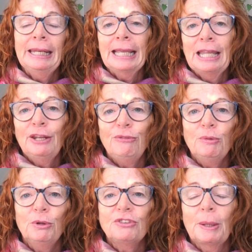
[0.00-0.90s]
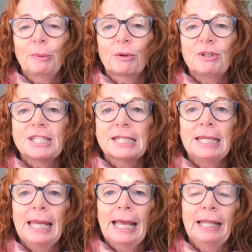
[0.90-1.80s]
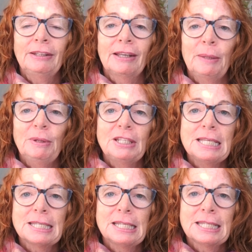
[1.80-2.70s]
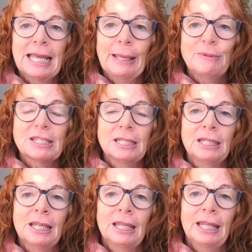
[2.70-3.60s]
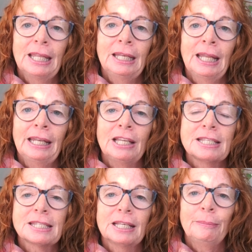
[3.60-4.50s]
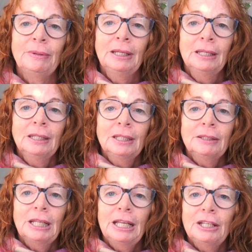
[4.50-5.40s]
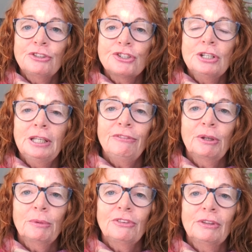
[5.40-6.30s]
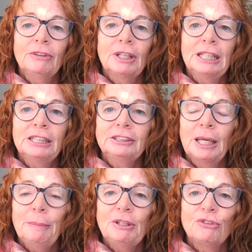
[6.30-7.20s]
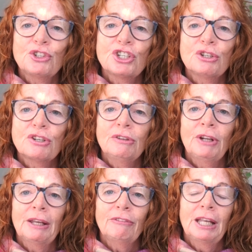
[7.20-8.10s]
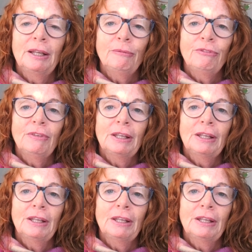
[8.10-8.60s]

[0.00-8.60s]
And again, if you put Deborah Christie and diabetes into Amazon, then it's living with diabetes for children and